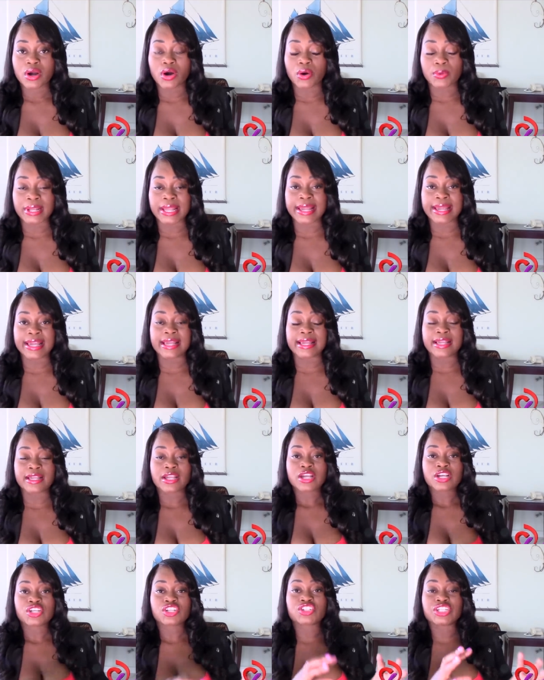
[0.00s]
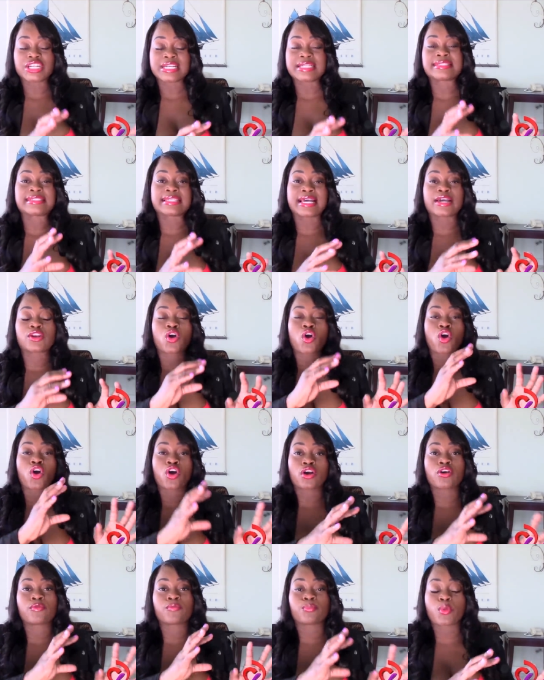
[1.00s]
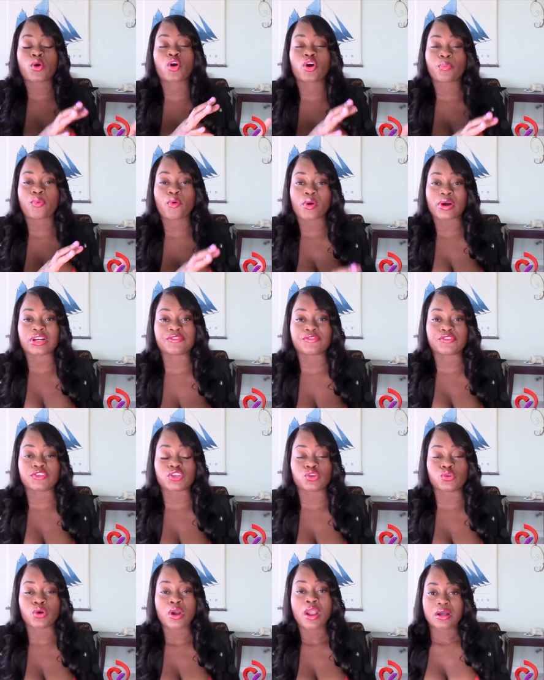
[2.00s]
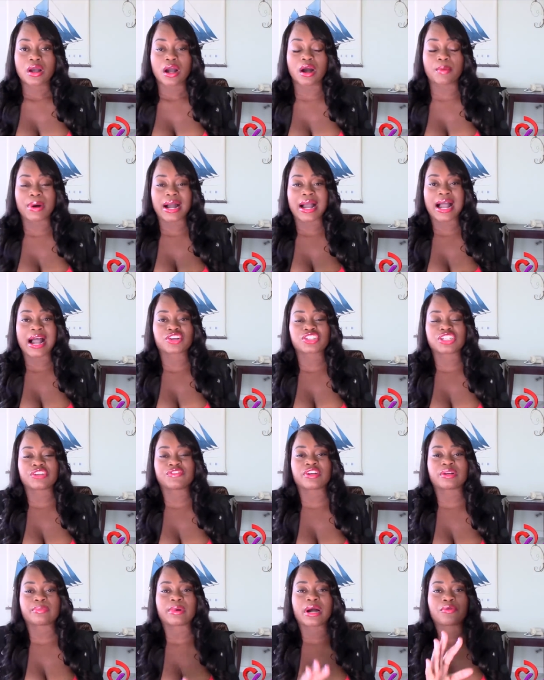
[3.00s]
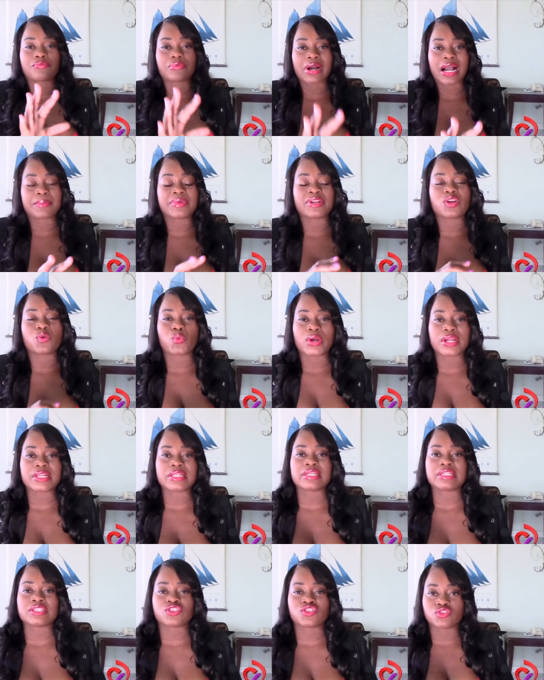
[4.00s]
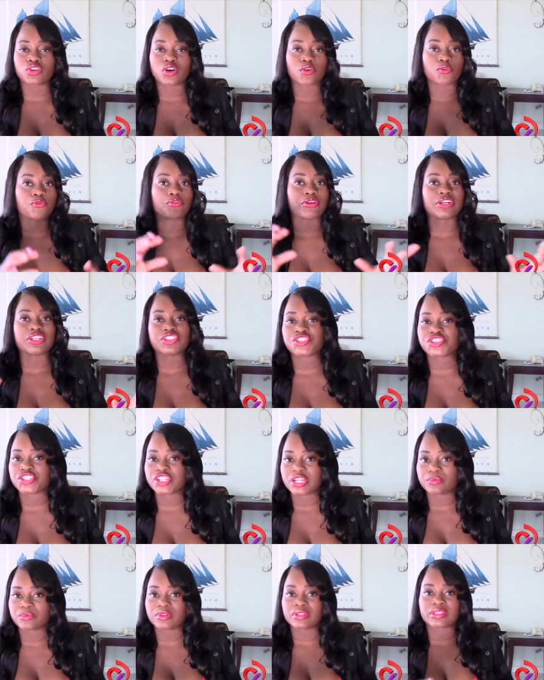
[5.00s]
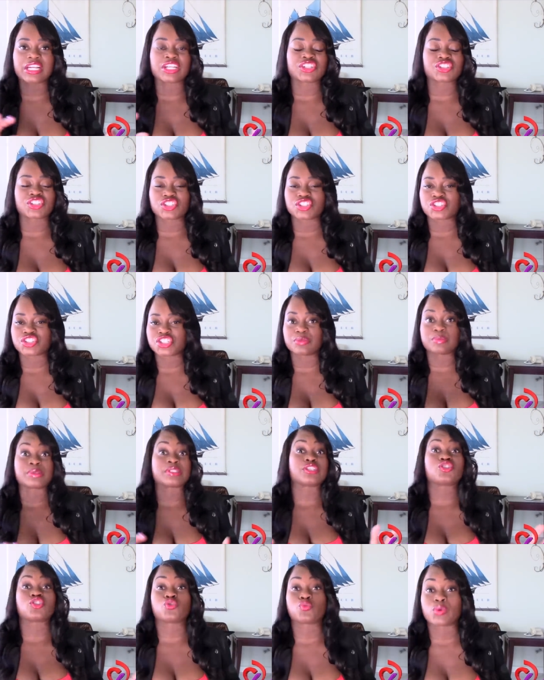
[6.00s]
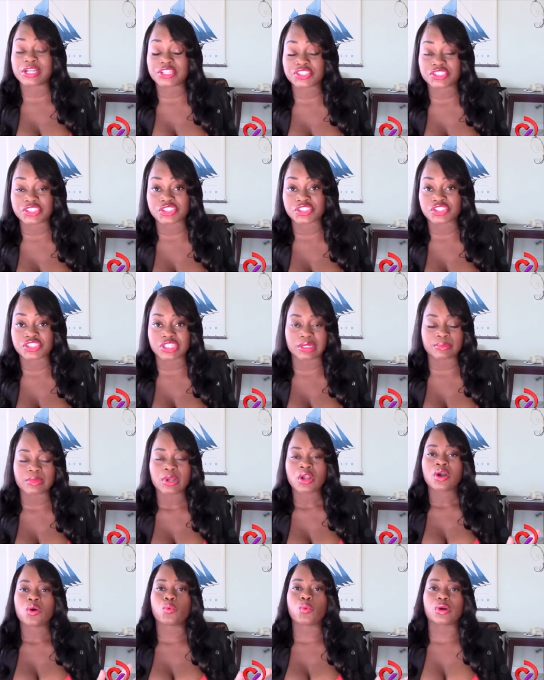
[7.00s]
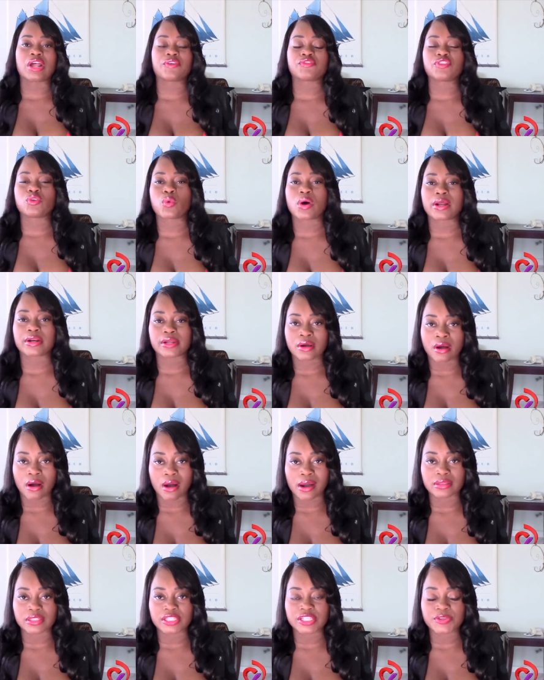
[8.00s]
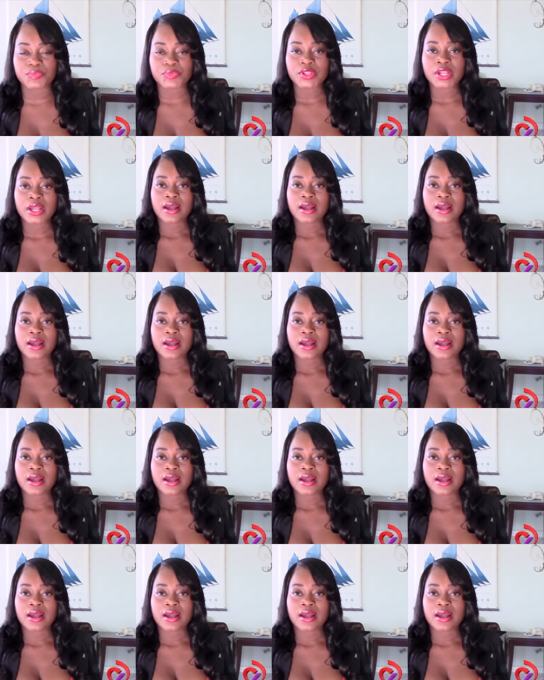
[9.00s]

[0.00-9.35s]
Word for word: okay she said her her point of view about how she felt about robyn and whitney's you know friendship relationship situationship whatever you want to call it